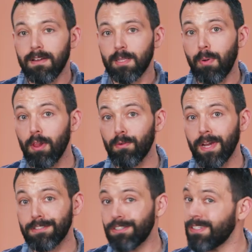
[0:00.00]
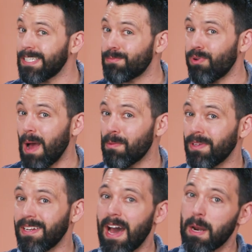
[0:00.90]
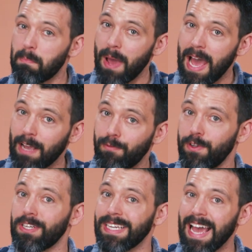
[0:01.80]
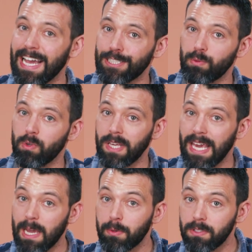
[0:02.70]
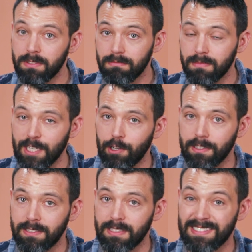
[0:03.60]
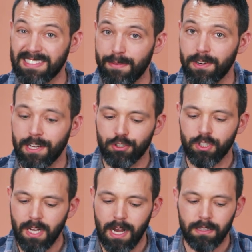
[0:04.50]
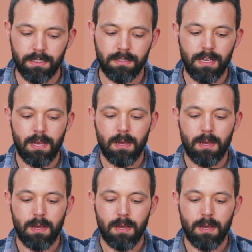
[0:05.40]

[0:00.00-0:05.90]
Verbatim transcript: The Polar Ranger is probably not a bag for your casual campers. It costs $700,